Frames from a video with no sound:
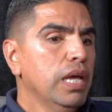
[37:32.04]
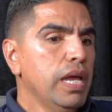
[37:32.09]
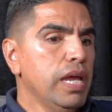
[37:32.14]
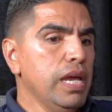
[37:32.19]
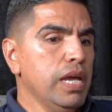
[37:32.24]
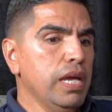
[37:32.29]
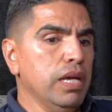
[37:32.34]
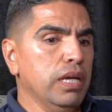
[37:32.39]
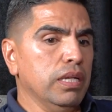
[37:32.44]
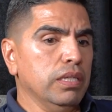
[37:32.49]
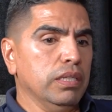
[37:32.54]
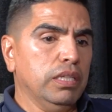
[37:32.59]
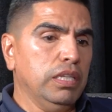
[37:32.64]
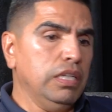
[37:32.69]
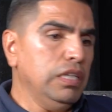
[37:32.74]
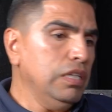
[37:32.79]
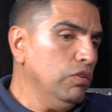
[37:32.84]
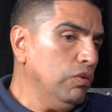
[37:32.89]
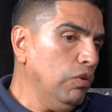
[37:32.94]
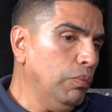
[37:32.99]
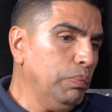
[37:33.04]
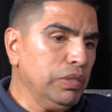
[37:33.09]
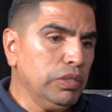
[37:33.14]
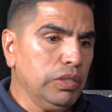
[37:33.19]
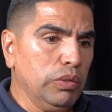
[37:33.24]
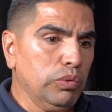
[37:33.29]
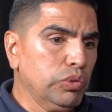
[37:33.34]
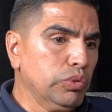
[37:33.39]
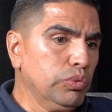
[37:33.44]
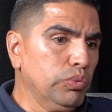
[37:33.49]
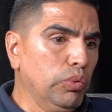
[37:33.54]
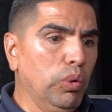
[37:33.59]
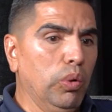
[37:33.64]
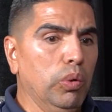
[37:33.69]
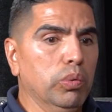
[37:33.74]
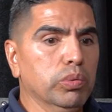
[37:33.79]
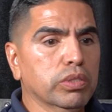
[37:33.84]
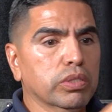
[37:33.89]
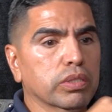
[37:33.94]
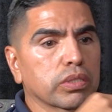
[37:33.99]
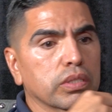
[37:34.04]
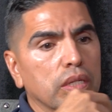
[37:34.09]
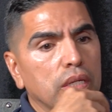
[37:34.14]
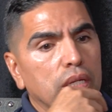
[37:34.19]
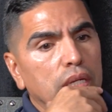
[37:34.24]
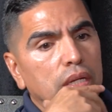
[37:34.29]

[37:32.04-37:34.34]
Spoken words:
and He opened those roads.